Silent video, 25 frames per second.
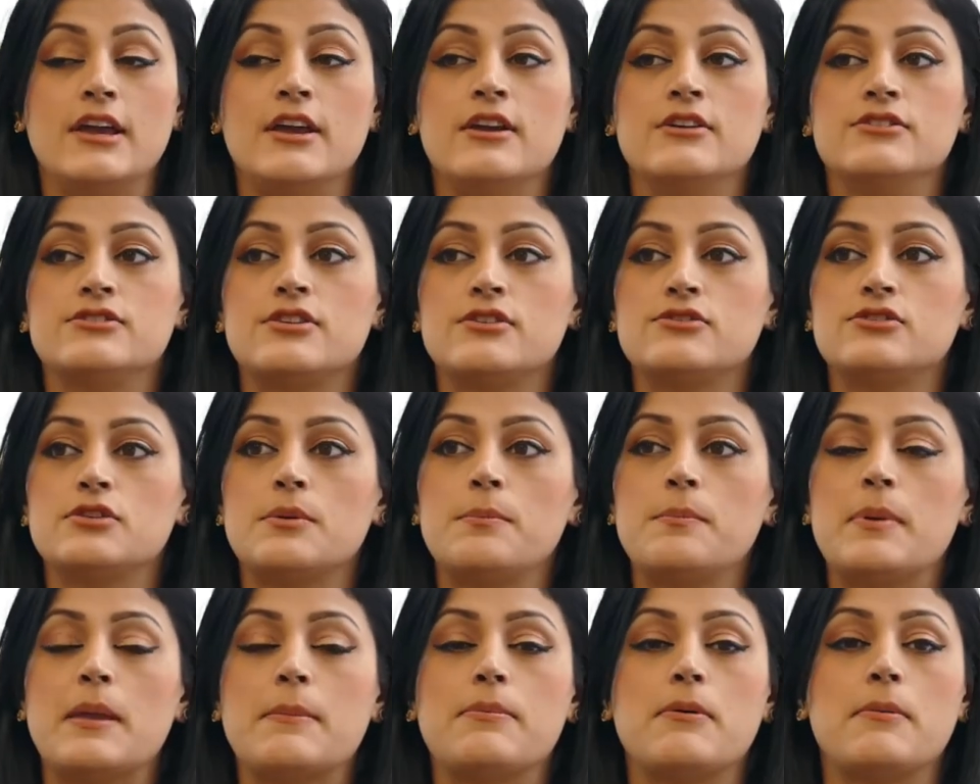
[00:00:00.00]
So
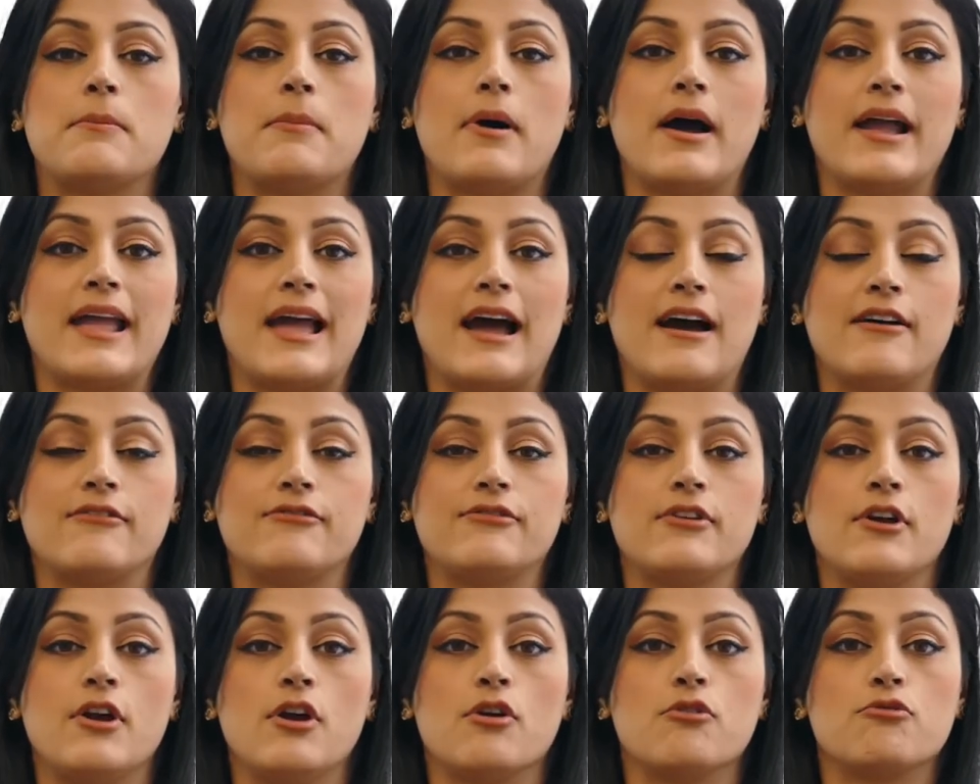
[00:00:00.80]
some people might have
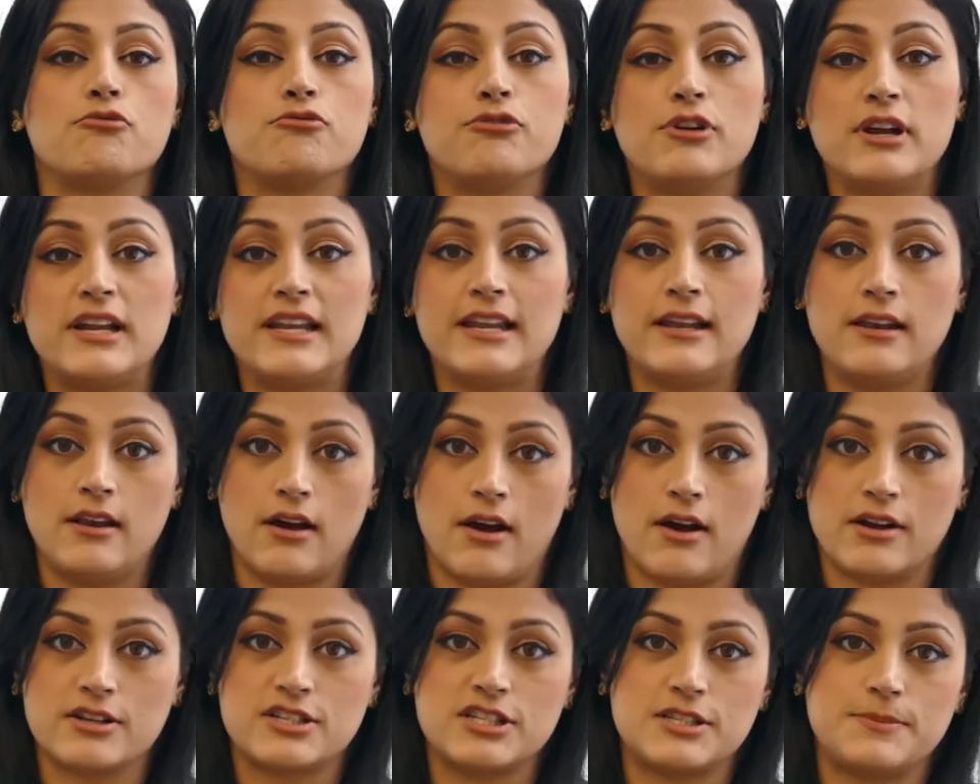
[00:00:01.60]
really
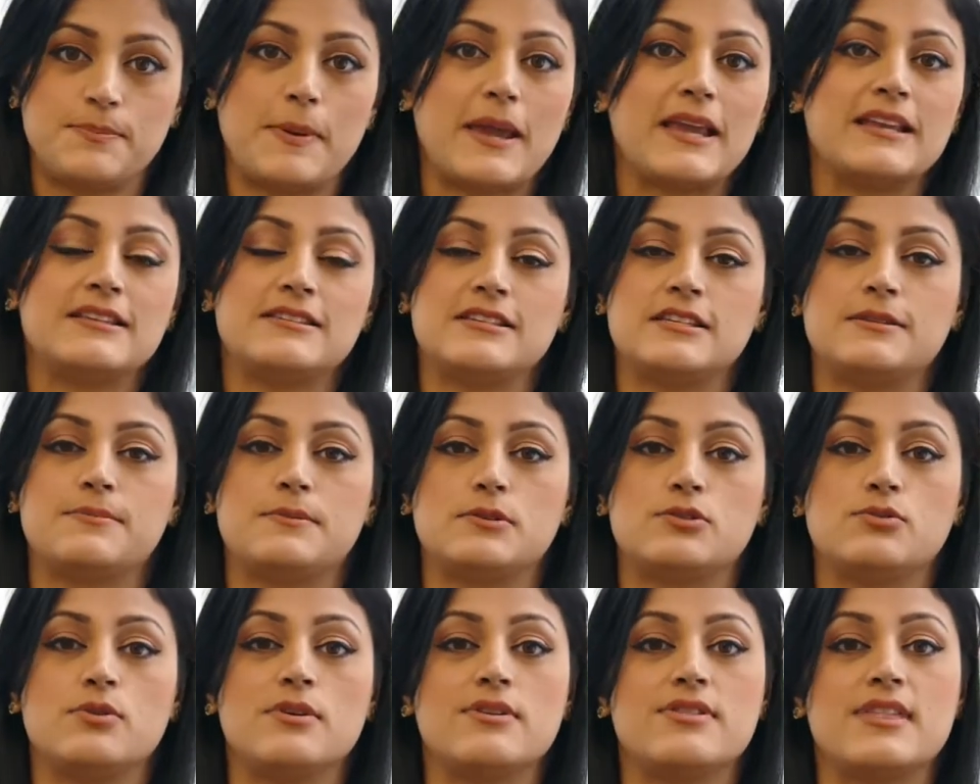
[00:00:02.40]
large spaces
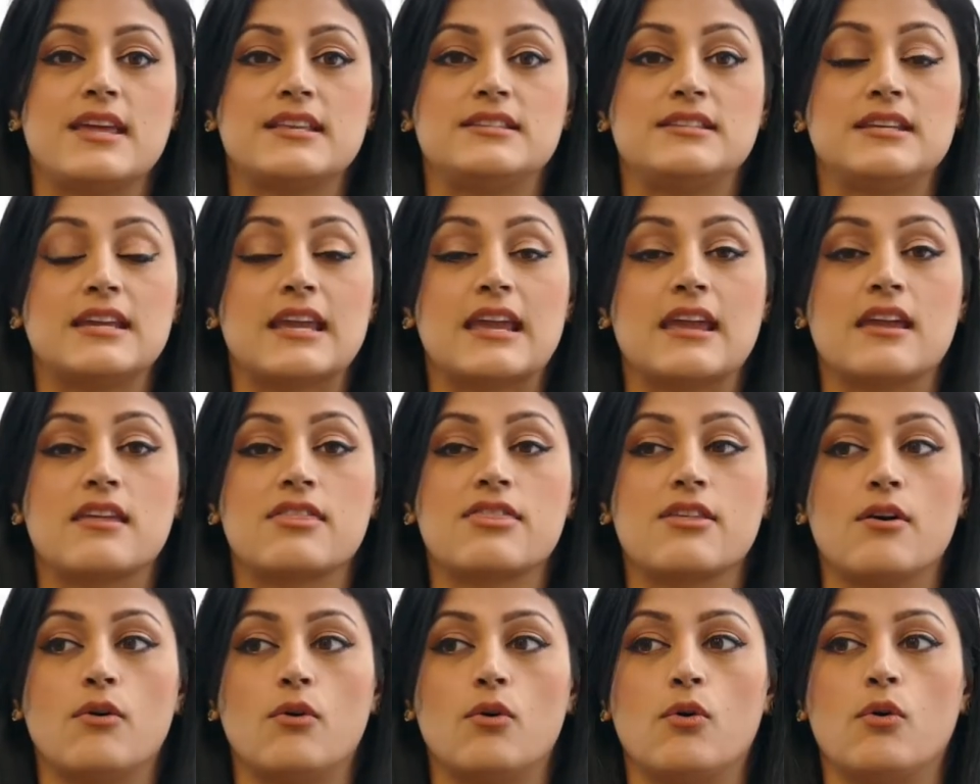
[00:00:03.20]
between their
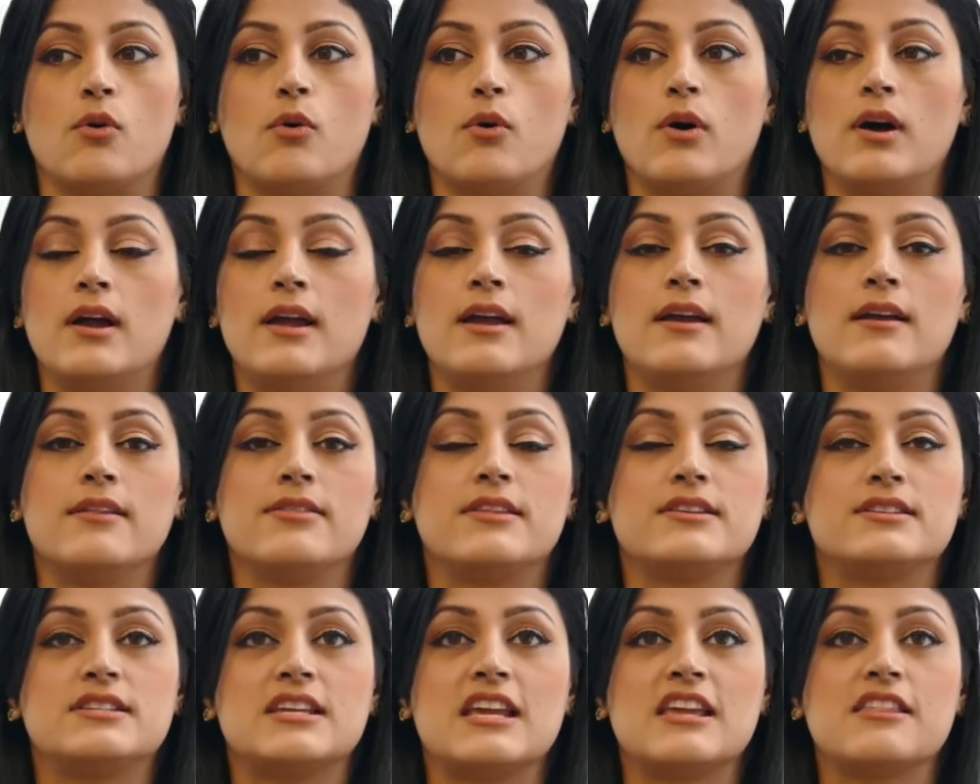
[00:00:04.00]
teeth, or
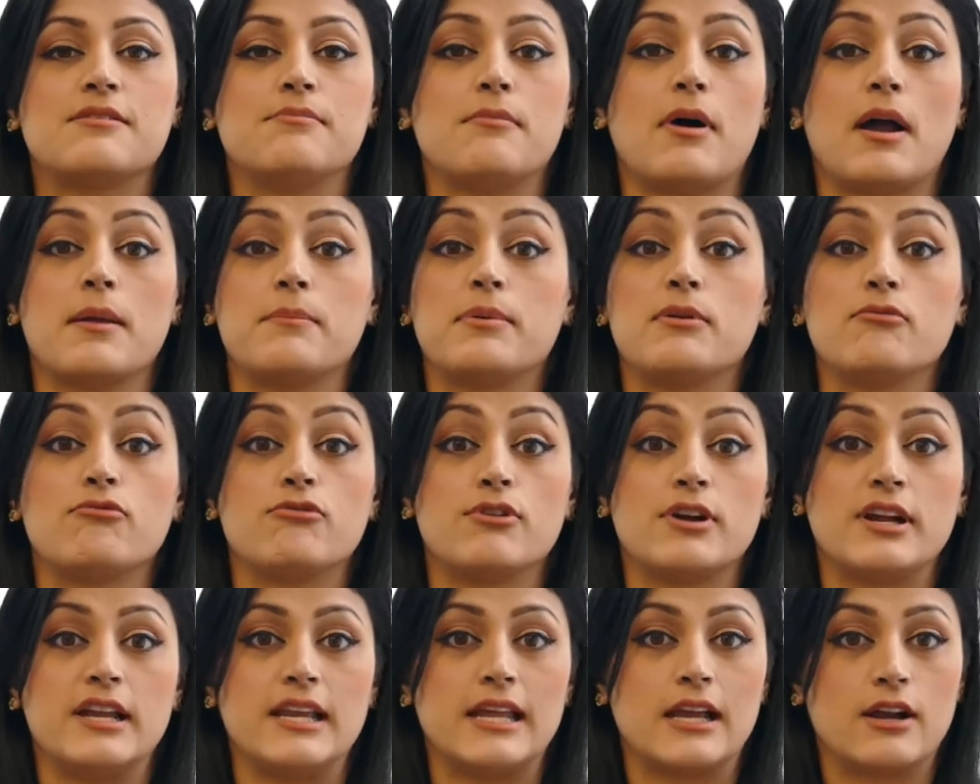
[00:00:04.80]
the teeth might be
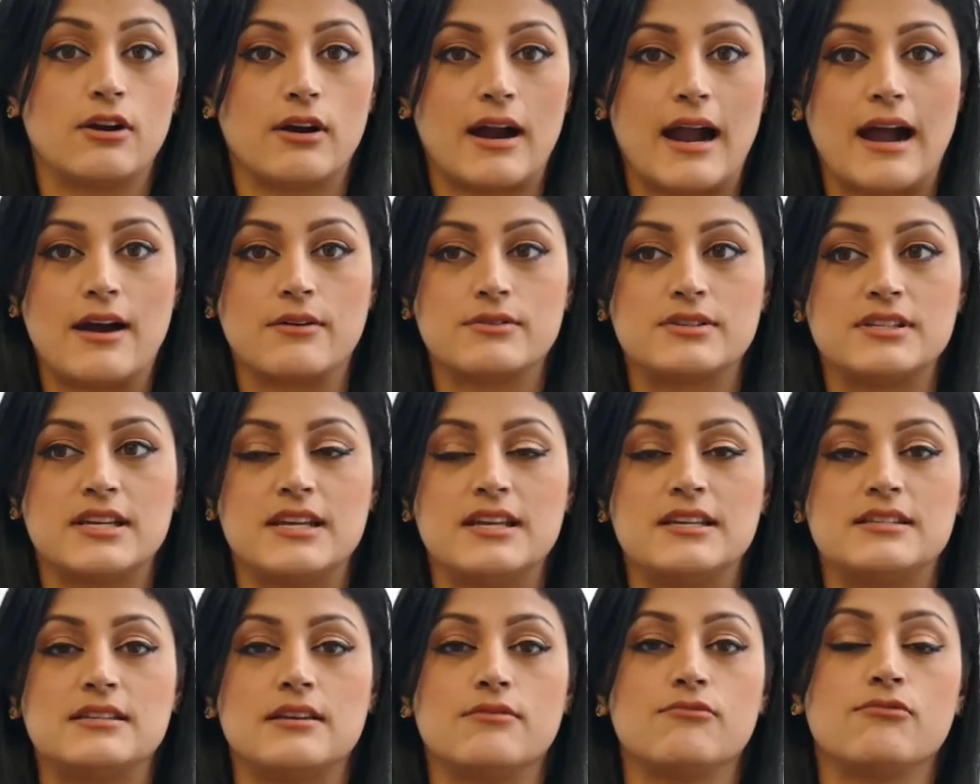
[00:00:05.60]
really
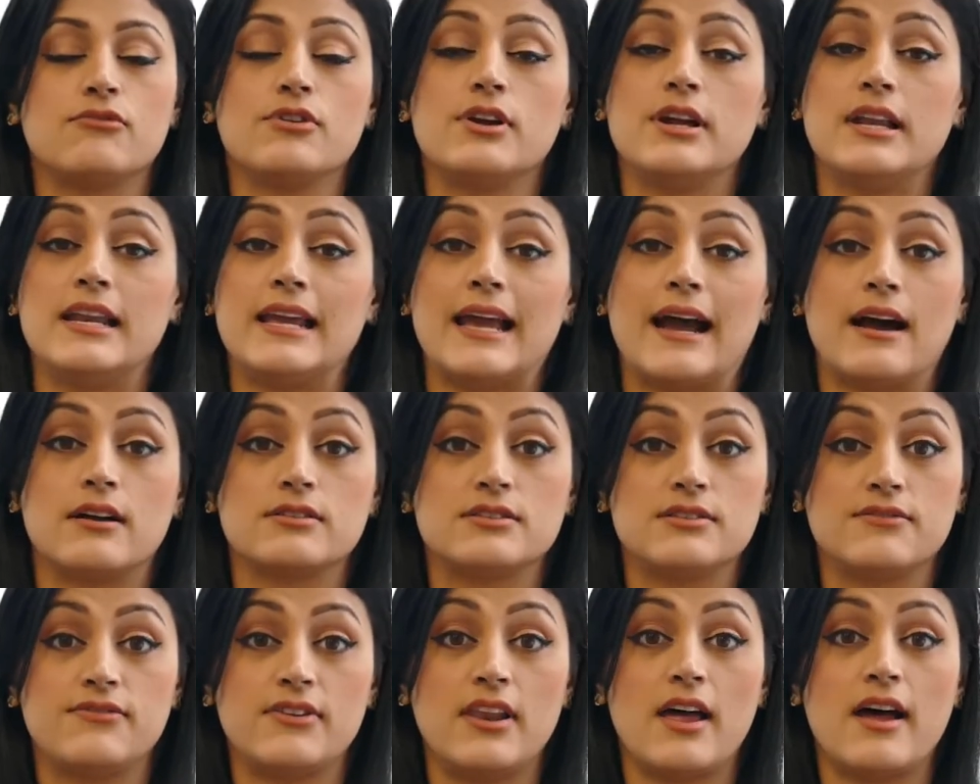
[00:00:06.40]
crowded and really
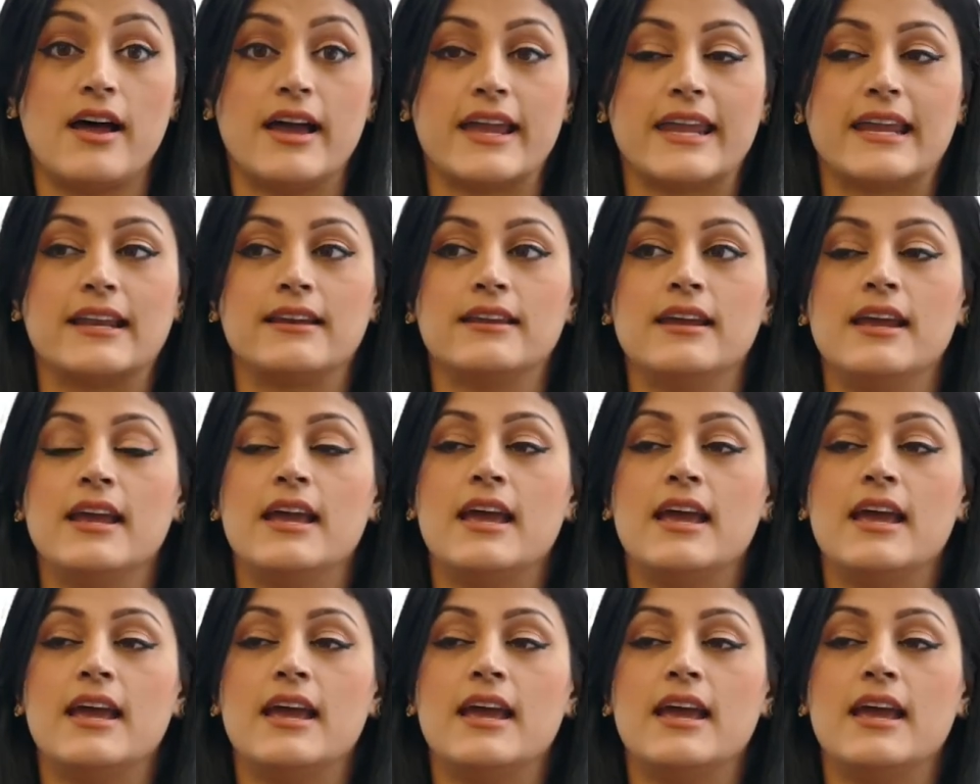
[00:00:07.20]
out of line,